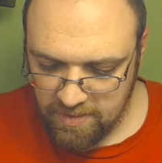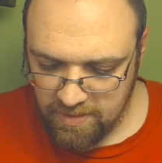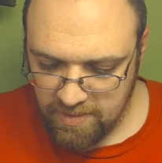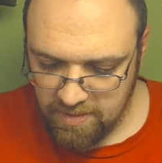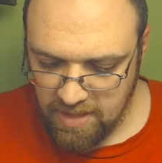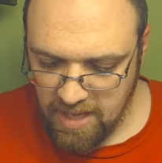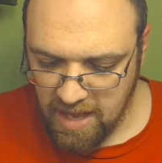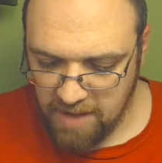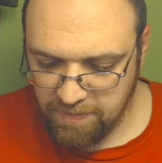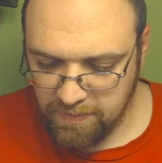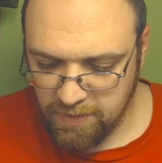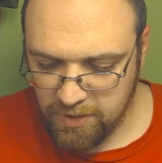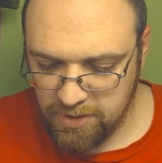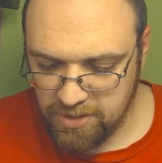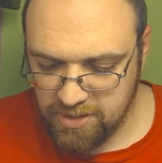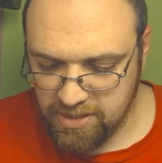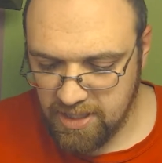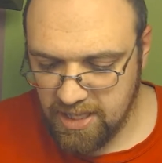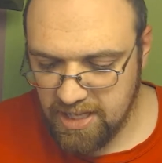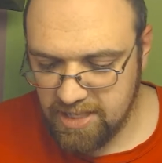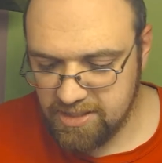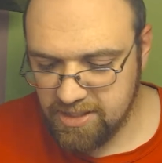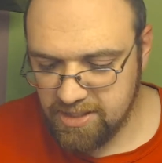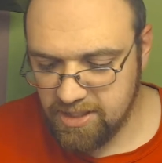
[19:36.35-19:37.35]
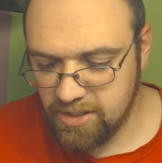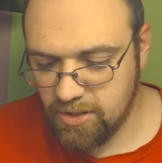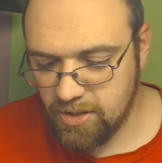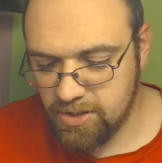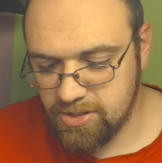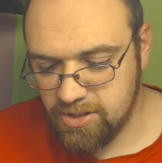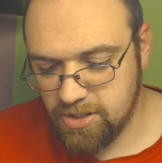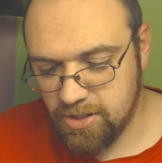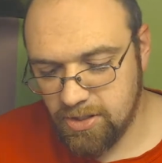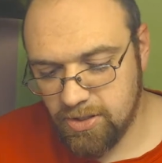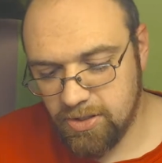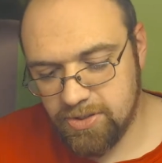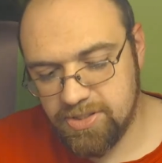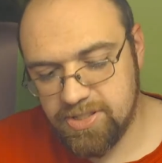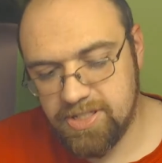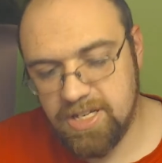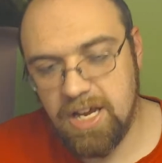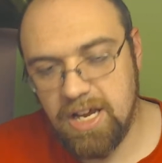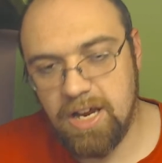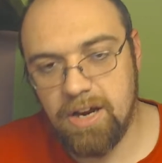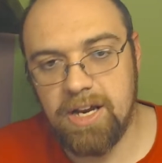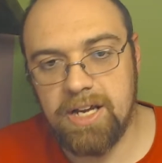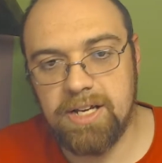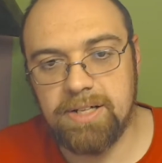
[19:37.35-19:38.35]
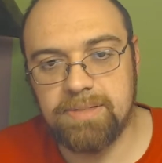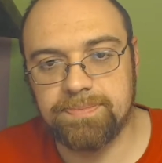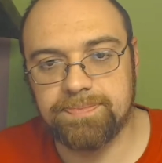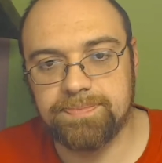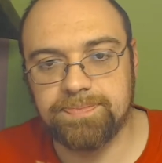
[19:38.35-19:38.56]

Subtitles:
At first glance, it looks a little scary.